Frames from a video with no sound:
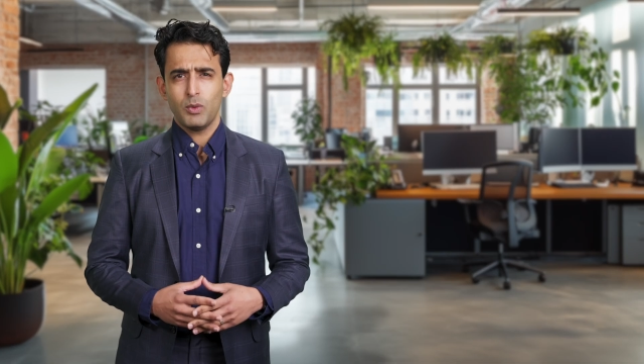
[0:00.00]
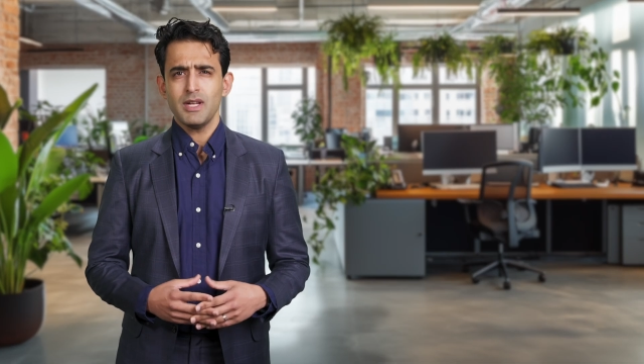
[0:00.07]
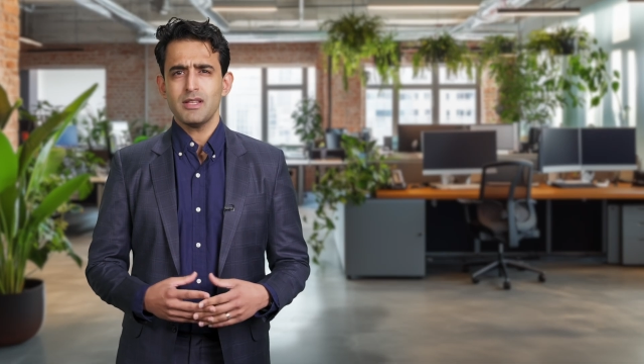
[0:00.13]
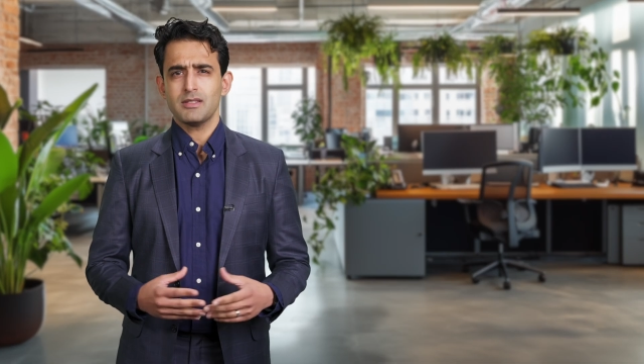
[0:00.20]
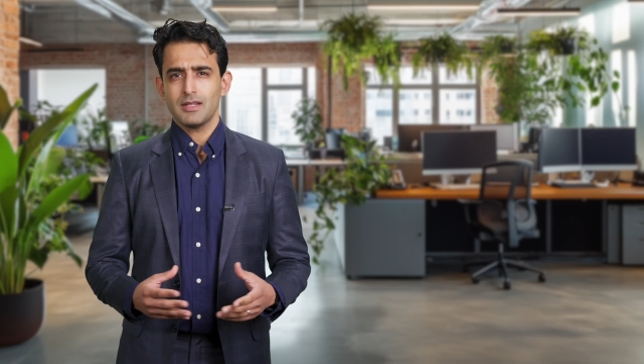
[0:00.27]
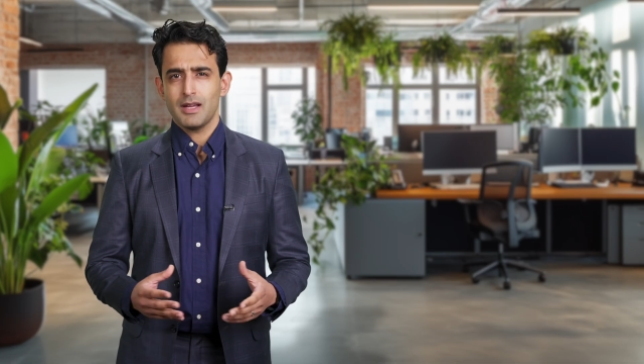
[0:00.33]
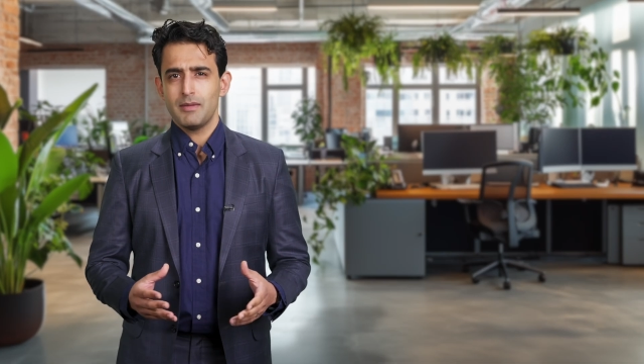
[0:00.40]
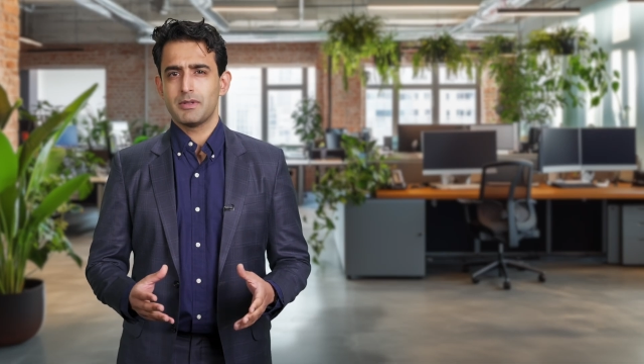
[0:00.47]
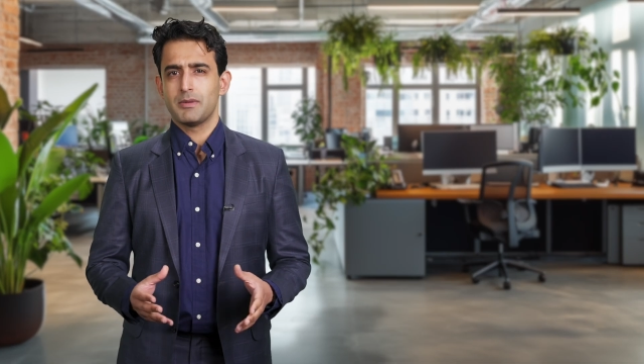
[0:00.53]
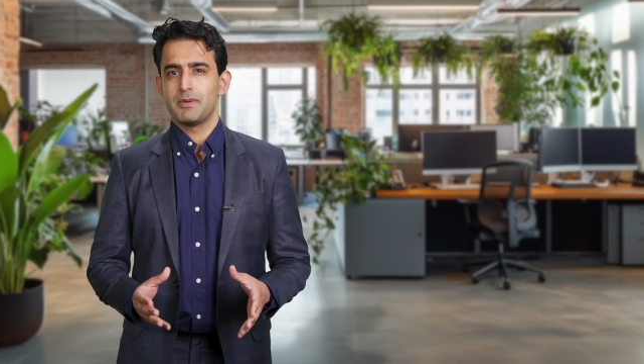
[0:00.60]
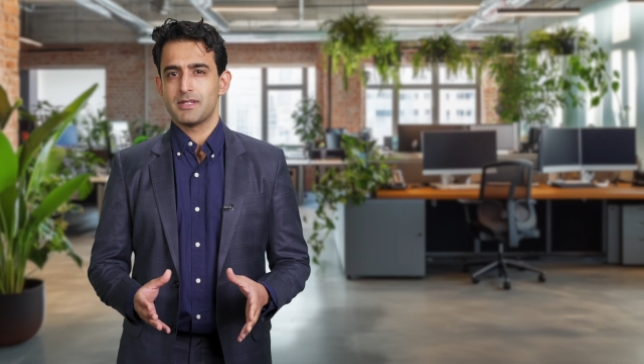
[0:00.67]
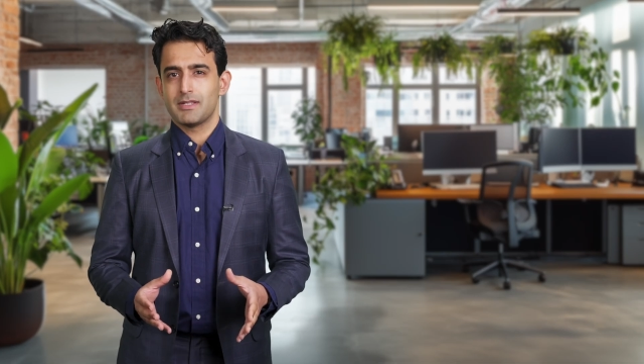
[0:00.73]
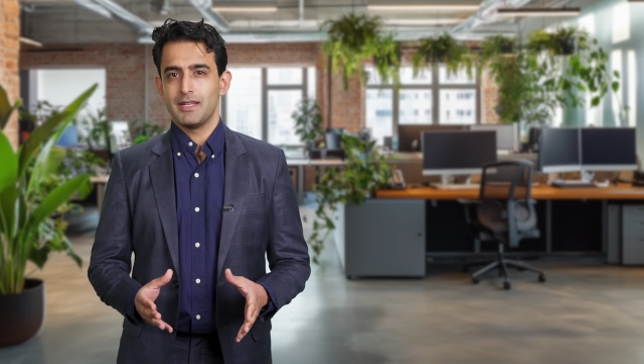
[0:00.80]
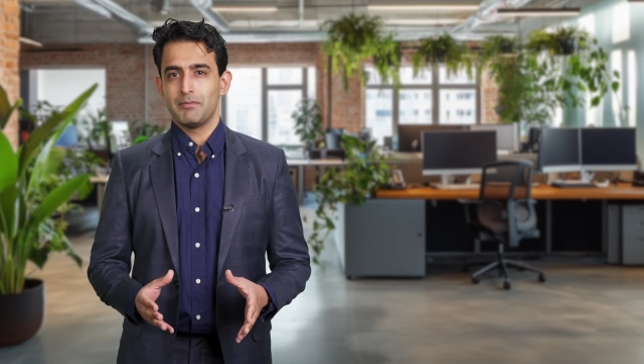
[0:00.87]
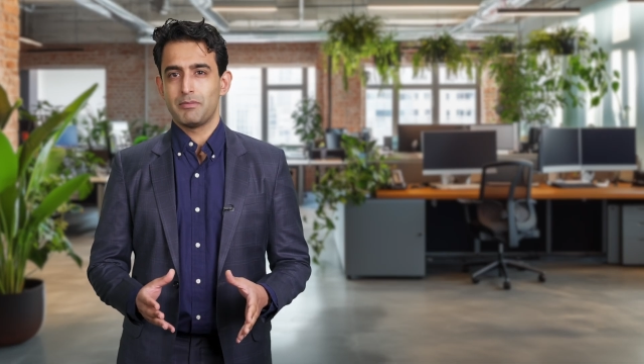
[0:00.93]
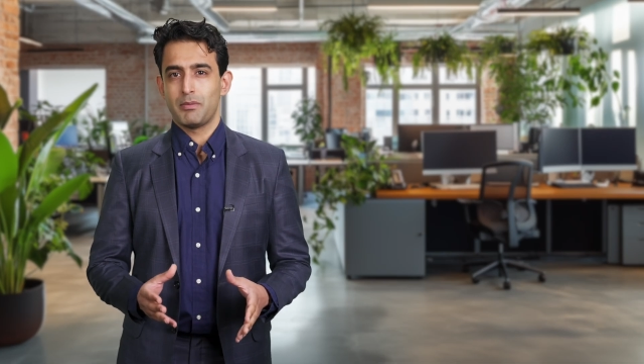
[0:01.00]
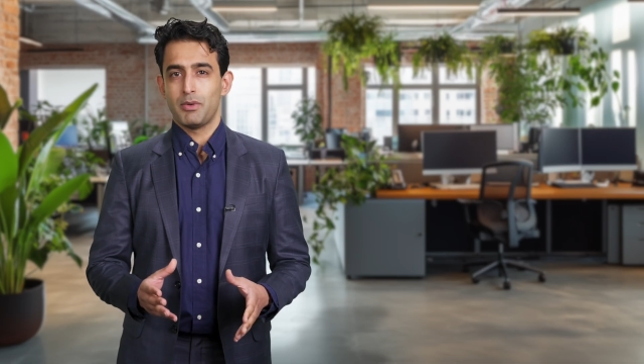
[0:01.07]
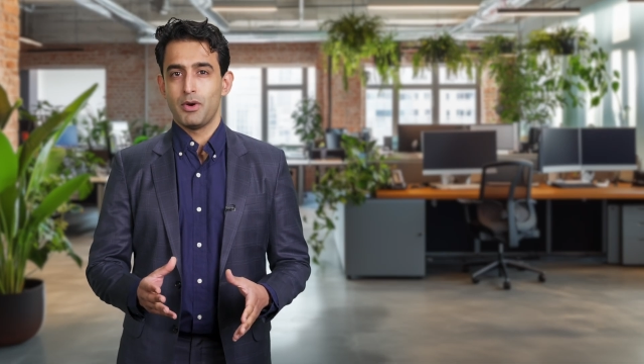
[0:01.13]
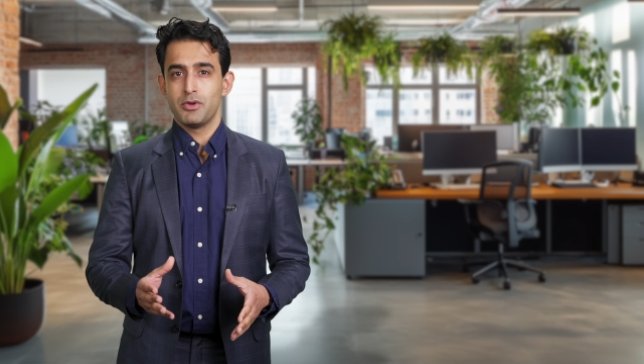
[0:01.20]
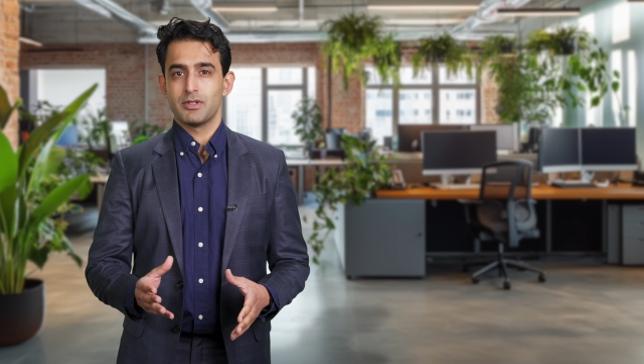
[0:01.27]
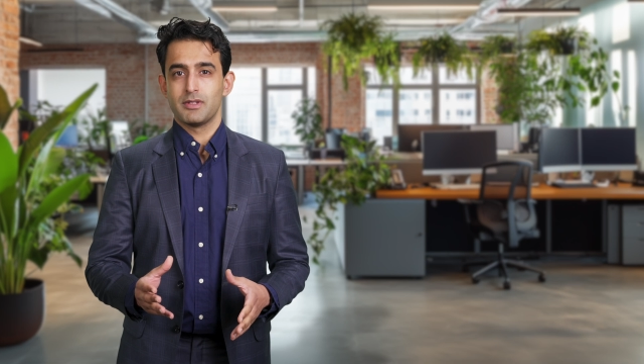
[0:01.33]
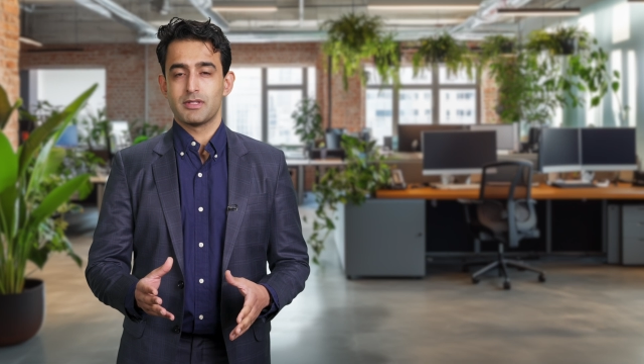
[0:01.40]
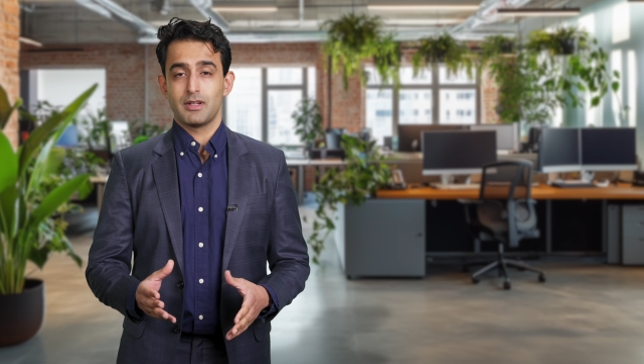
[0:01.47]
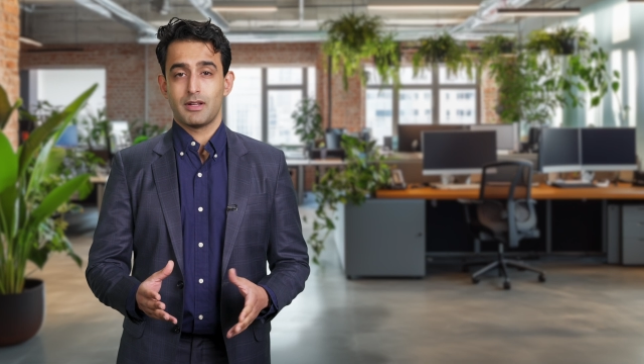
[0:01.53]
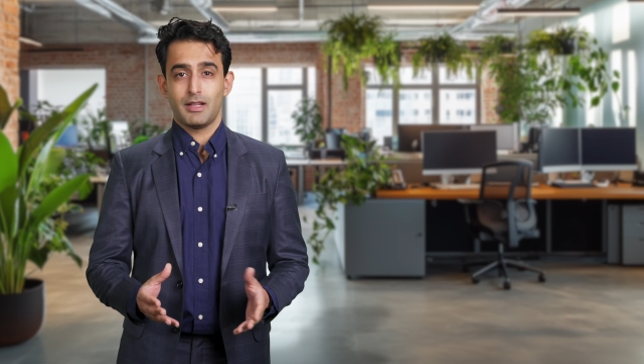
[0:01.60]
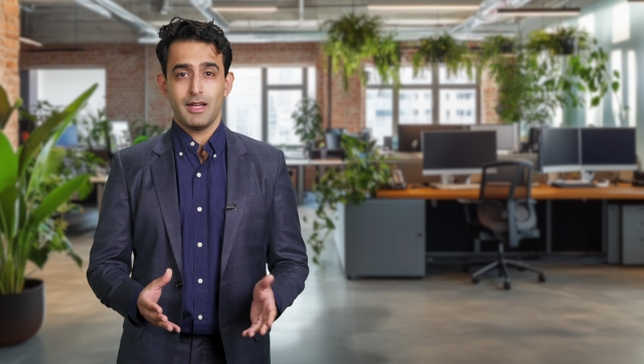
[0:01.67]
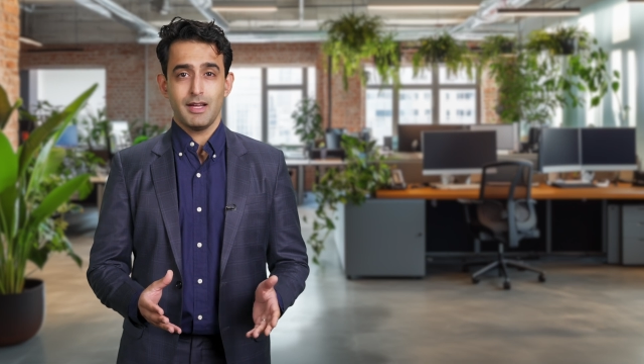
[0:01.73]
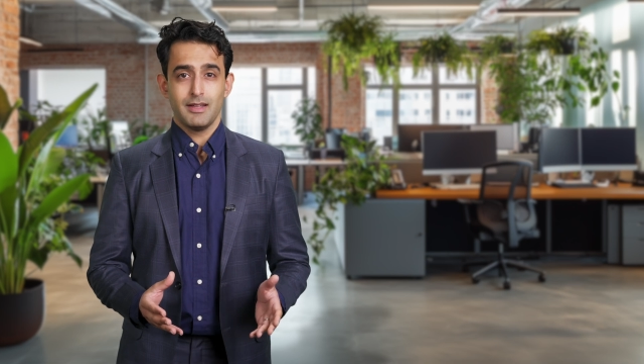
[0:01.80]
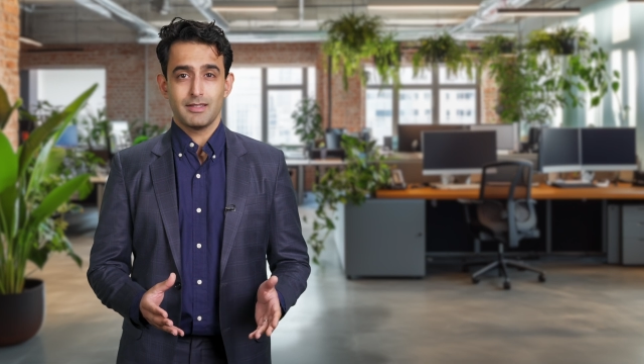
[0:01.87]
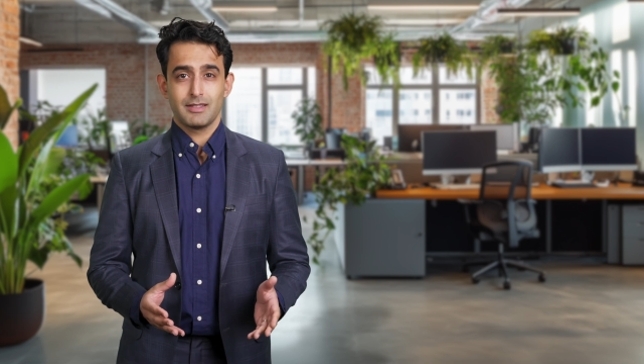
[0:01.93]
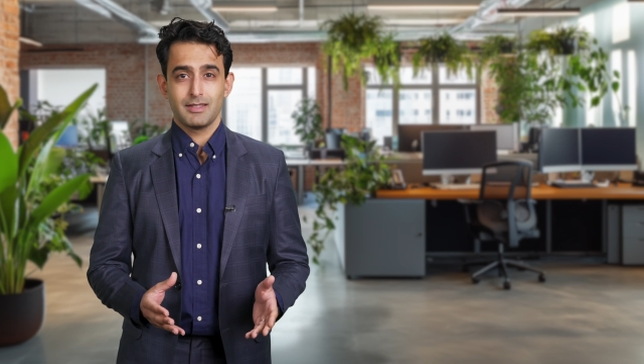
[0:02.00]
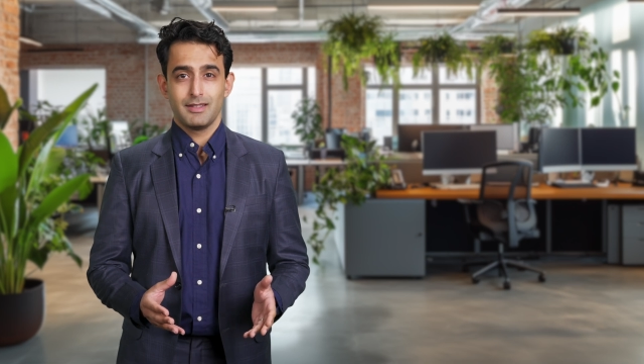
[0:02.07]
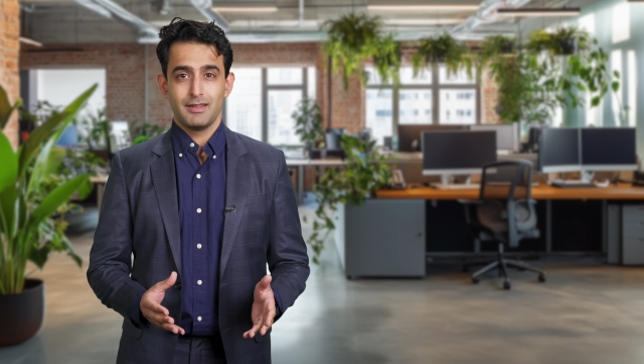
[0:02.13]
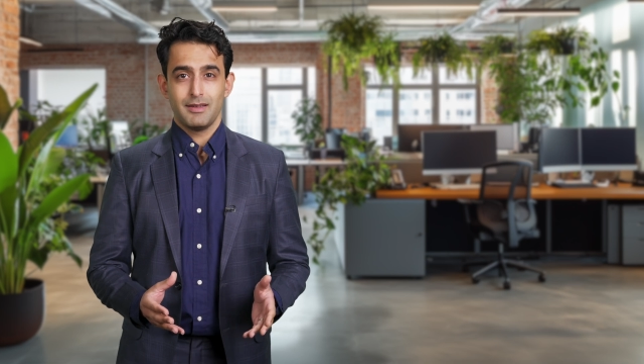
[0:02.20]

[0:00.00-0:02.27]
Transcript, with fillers: when it's time to present proposals to clients,